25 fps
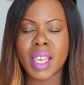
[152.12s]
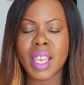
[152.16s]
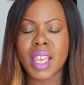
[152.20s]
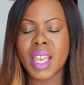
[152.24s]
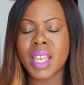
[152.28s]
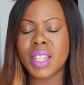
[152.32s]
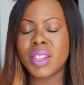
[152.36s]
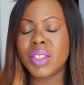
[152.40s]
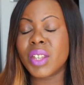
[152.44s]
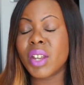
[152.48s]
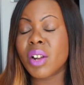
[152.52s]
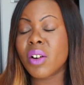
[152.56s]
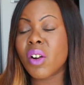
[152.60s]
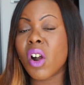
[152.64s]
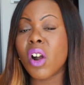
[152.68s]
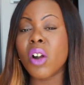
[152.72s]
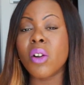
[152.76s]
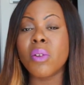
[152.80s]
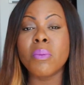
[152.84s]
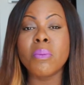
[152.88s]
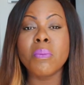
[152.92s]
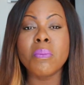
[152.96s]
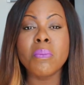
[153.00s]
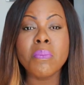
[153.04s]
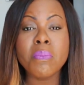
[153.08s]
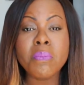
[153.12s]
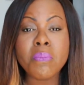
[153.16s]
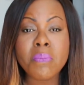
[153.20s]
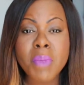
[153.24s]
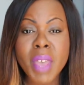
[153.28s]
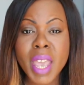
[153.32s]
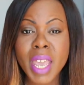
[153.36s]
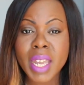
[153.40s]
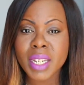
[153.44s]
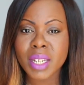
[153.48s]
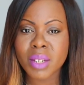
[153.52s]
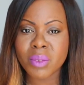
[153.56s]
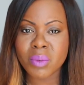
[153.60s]
And there are
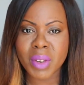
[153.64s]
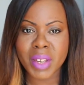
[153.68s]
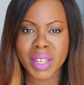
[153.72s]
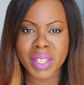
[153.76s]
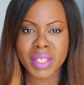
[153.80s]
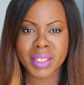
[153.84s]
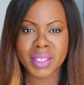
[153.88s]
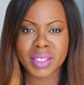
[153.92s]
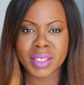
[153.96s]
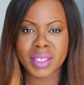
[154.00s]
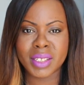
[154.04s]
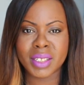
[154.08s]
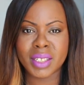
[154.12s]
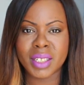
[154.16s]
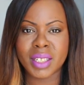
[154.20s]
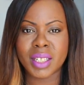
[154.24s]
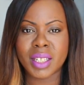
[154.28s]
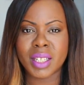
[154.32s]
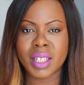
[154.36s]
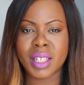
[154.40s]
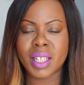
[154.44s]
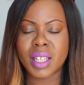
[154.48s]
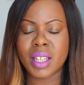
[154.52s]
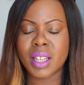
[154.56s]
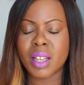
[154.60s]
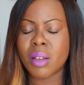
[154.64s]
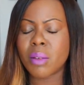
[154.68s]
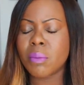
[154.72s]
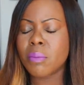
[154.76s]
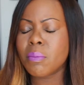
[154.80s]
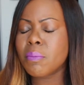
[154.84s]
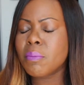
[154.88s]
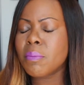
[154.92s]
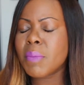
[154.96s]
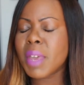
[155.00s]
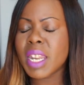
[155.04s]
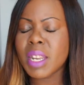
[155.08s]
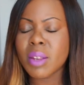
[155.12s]
many ways
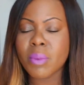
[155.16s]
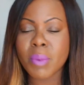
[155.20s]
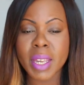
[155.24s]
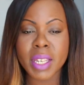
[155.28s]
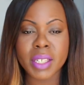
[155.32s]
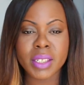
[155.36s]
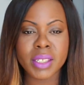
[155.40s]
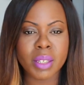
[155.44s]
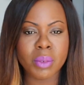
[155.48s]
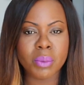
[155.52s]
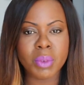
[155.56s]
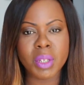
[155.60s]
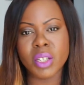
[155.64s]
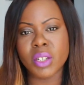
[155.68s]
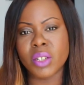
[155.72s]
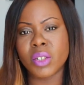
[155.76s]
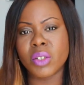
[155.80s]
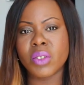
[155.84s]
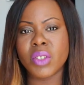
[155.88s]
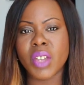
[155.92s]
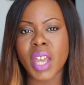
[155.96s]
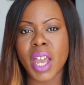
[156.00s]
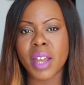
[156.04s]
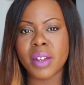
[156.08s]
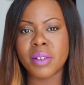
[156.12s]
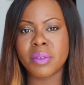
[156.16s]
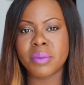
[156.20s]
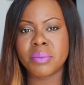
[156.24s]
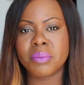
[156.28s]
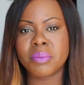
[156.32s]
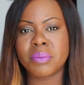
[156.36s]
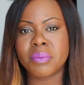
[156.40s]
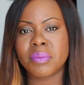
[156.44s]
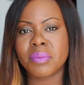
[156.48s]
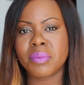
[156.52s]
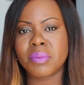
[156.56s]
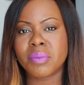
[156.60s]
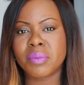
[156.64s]
that we can do that.
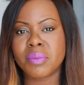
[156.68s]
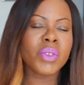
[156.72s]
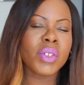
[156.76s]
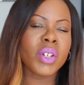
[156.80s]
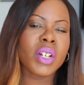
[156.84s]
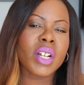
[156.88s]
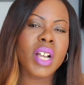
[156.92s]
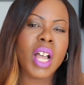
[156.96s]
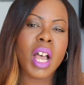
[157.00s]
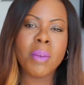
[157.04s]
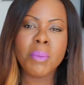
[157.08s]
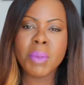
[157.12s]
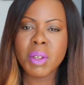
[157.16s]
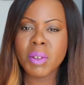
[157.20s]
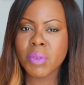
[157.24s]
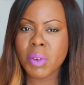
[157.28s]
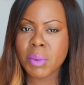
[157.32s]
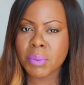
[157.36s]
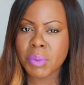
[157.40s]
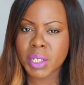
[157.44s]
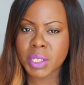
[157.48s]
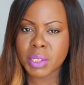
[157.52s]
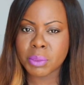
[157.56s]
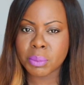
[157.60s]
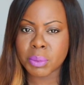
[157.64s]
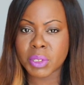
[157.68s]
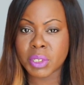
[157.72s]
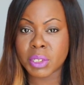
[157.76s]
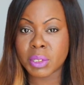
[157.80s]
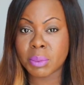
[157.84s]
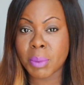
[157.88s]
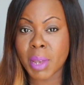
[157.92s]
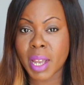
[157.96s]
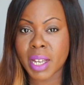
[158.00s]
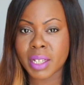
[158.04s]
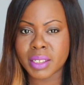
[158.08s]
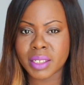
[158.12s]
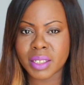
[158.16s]
If you're coming from this
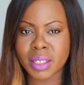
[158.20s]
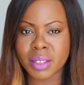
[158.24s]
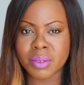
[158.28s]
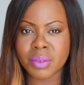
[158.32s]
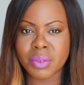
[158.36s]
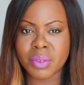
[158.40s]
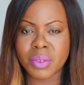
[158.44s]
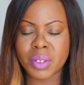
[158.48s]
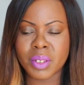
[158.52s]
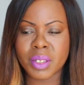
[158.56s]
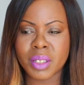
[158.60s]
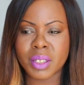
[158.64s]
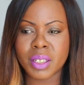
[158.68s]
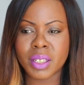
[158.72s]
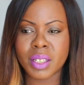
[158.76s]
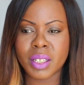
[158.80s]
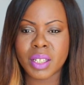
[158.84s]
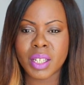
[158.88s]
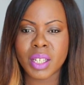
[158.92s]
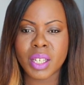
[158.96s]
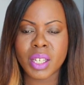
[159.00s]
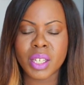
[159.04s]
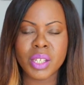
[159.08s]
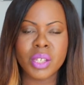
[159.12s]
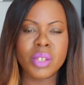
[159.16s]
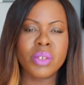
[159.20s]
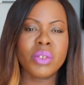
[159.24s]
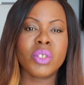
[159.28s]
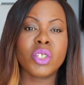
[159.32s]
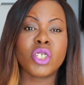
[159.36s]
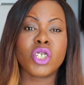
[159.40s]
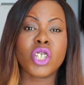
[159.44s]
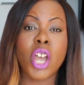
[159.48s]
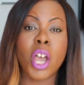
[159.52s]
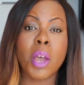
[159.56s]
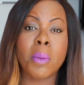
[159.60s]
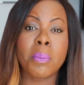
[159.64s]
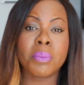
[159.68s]
perspective, you
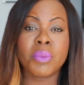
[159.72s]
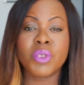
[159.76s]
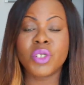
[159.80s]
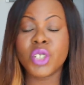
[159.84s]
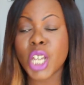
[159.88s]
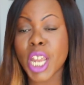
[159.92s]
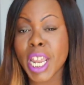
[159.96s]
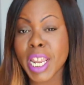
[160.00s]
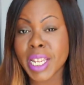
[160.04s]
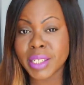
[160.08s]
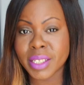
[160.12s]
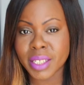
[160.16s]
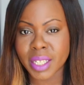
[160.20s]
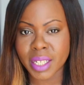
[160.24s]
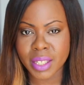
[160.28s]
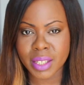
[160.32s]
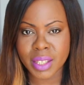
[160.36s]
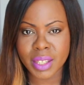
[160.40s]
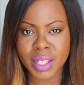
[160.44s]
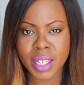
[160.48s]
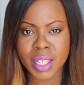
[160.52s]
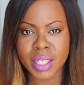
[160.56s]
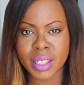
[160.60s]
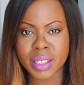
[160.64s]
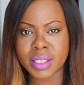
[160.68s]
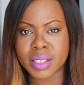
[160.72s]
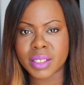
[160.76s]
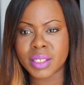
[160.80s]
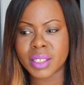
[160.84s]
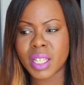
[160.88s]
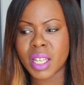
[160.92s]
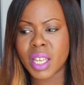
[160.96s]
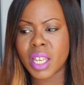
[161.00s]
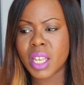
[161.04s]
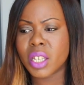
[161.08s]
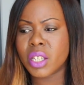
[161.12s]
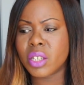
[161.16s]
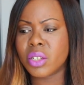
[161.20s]
stop chasing things.
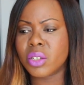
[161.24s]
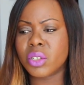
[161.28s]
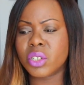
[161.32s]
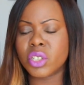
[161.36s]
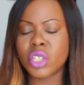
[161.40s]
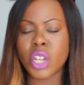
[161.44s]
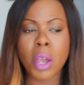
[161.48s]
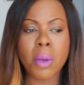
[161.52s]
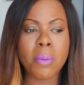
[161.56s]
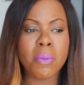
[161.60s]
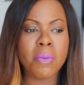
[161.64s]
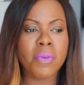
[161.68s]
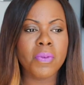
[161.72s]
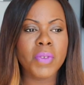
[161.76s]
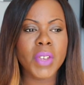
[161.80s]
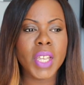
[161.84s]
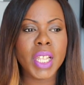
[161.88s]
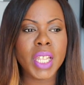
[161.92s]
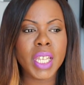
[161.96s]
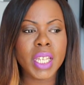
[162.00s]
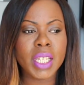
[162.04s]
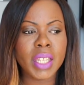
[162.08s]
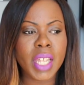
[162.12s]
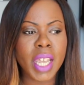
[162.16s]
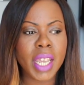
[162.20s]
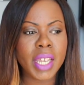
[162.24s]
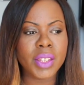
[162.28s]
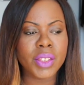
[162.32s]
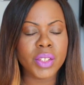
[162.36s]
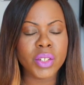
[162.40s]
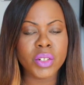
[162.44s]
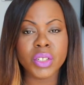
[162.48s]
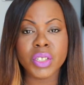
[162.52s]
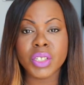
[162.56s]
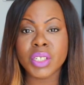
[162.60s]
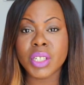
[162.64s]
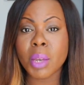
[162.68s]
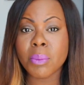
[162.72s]
You stop feeling like
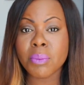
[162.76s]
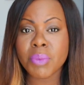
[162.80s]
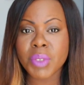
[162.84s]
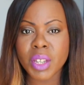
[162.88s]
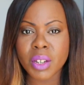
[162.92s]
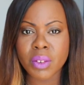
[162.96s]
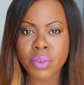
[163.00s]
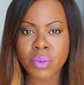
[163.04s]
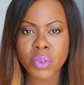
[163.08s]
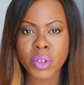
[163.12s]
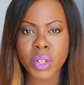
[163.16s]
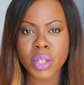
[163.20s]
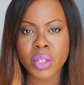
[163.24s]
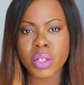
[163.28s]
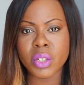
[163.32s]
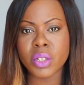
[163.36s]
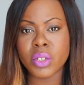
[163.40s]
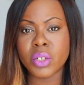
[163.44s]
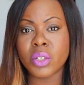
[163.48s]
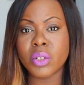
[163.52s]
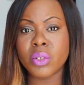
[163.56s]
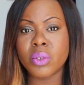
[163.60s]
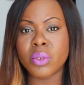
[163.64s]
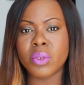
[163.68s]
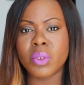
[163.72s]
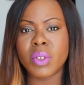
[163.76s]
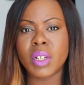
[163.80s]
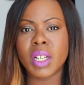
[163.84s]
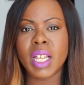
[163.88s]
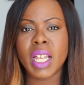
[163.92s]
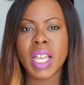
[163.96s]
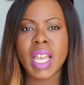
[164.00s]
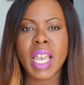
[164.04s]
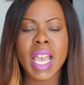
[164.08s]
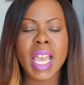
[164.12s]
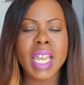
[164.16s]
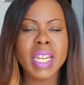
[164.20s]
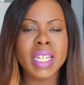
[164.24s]
there's something for you to do.
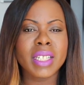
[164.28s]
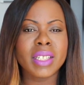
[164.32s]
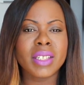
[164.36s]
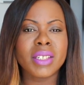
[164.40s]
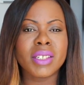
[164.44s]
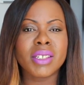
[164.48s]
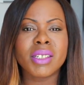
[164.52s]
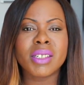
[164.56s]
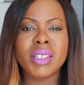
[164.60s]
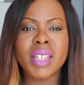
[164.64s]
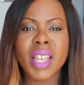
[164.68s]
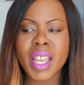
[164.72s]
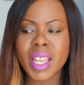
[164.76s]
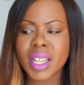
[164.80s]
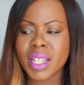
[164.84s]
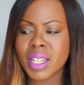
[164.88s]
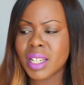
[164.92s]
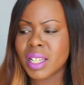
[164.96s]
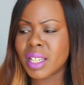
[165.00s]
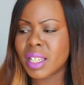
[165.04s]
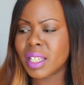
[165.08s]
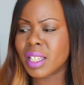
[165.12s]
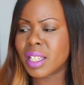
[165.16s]
And instead,